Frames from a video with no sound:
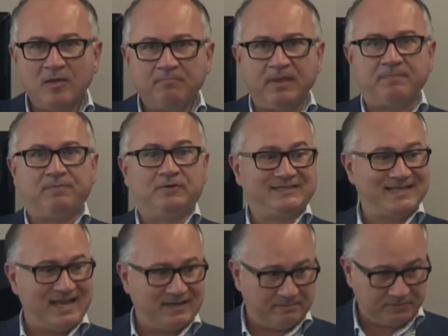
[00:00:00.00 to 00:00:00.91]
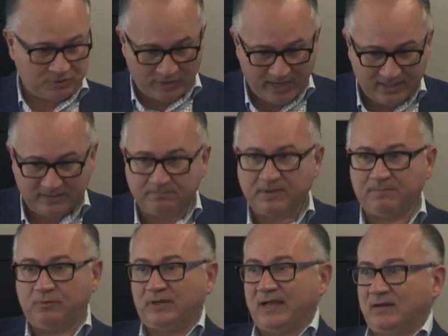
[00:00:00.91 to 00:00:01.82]
People stand up straight,
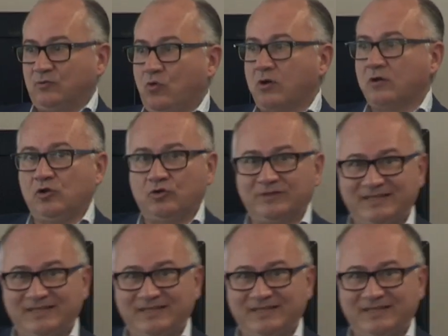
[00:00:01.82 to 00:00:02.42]
people can walk long